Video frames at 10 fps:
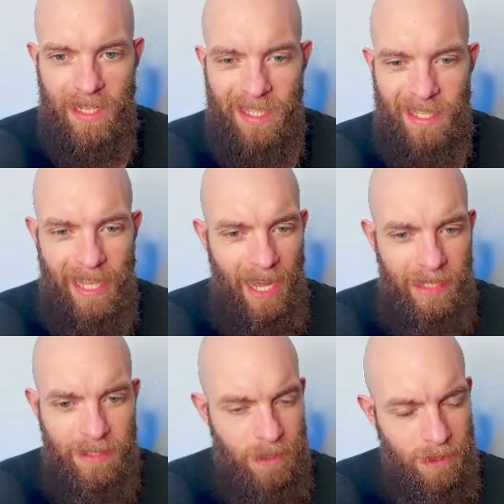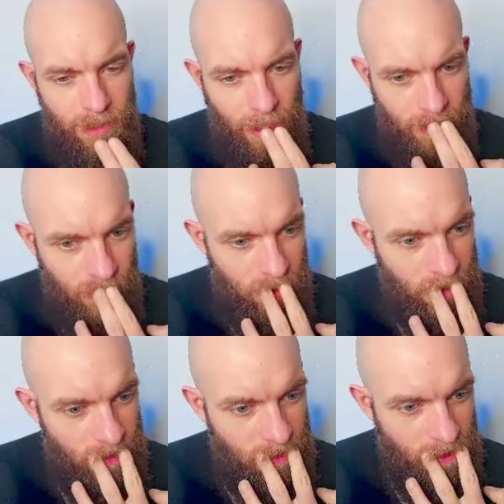yeah, that
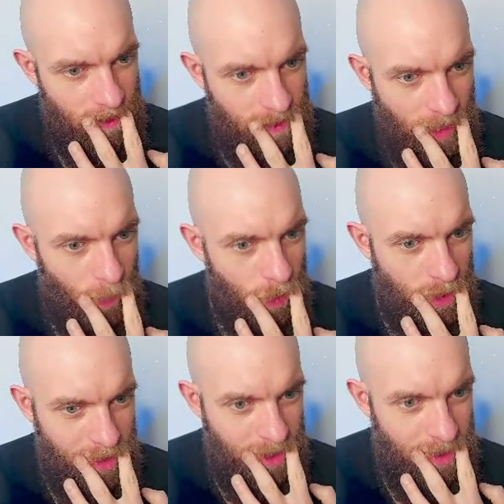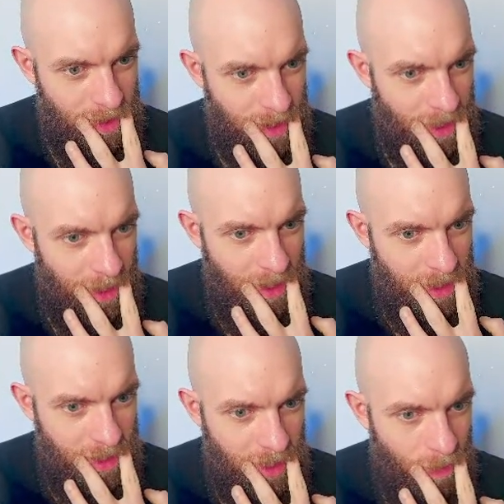won't cut it.
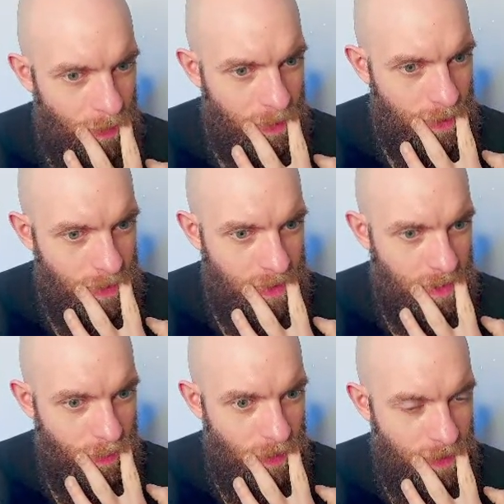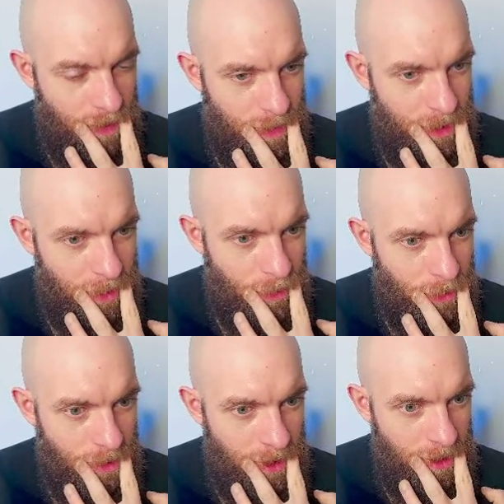That won't cut it. 100% won't
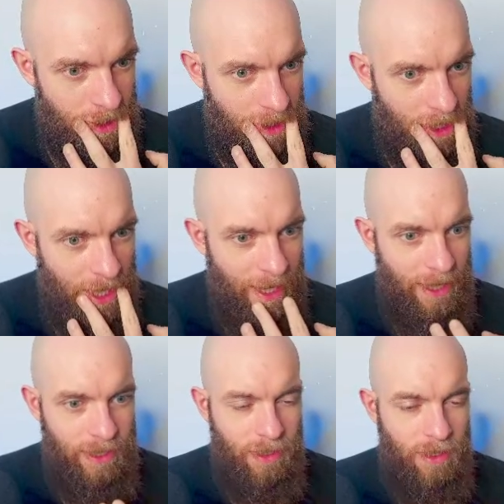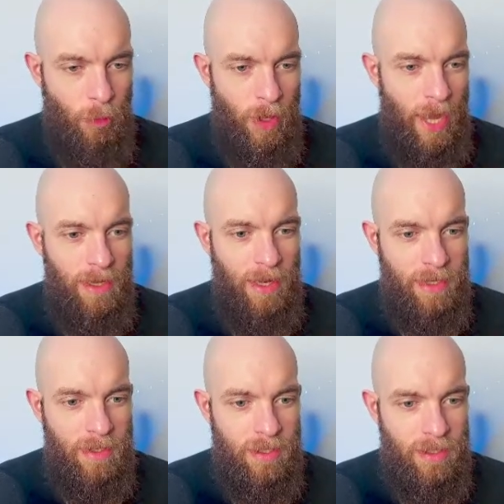cut it. Like if we had like
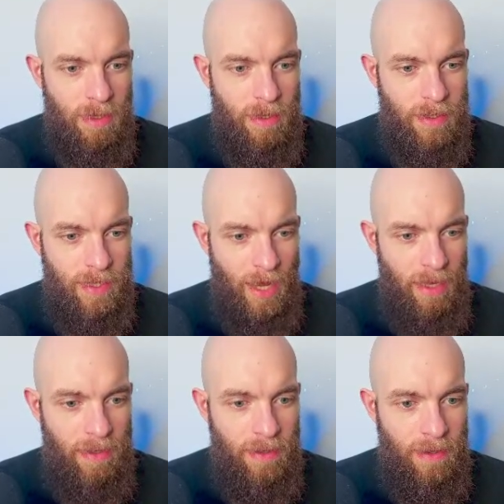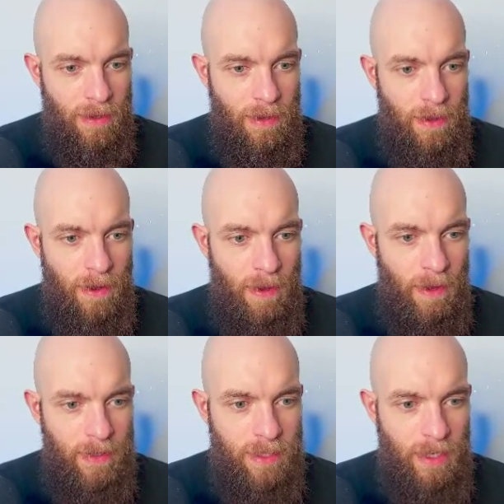this say
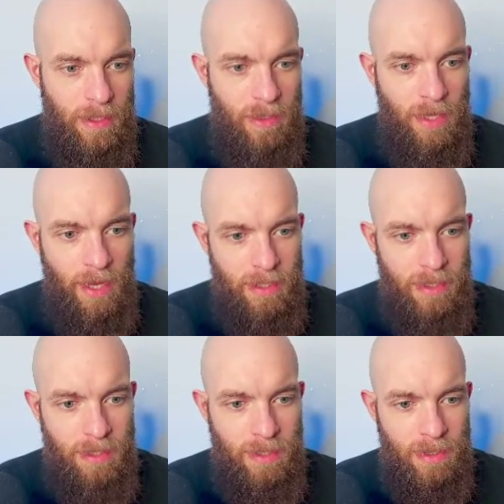that this